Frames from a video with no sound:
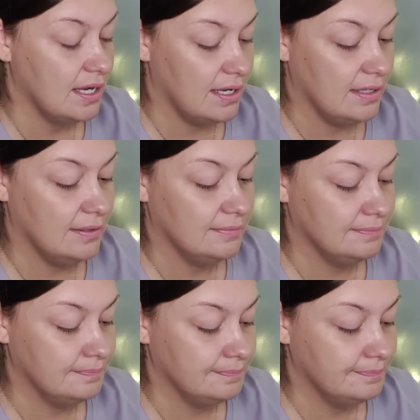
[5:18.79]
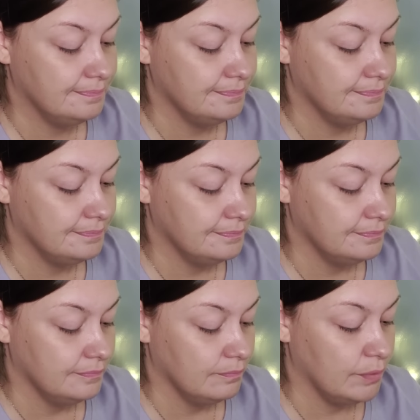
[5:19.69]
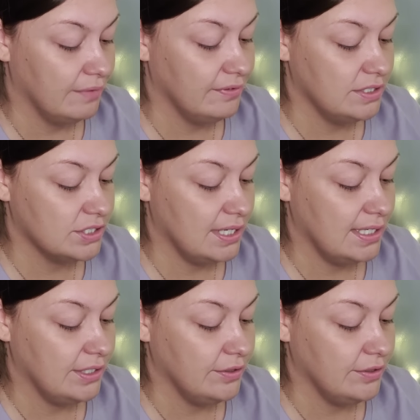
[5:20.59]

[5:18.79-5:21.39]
Um, privileged lady,